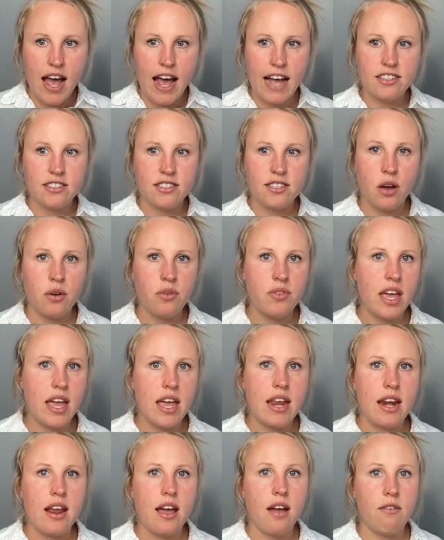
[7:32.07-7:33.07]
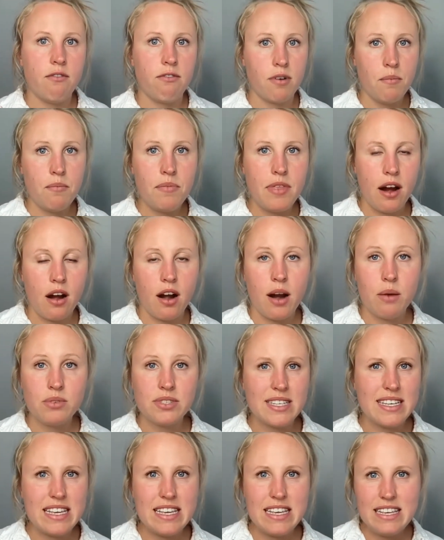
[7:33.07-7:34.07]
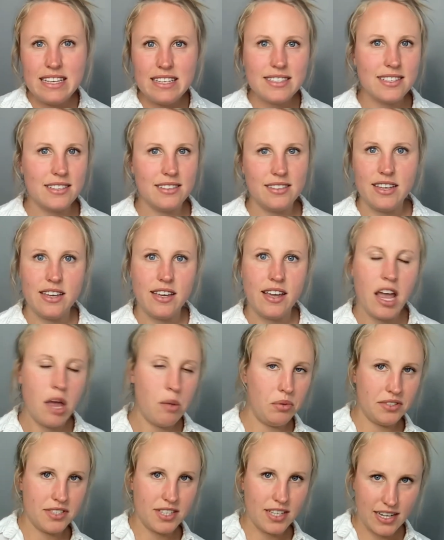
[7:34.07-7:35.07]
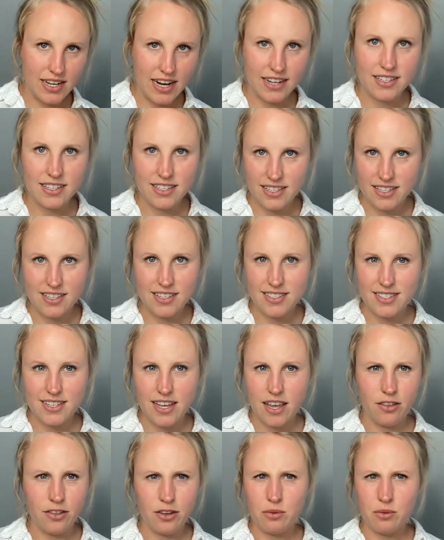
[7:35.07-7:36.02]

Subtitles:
And so then from there, I was easily able to connect it to the scale.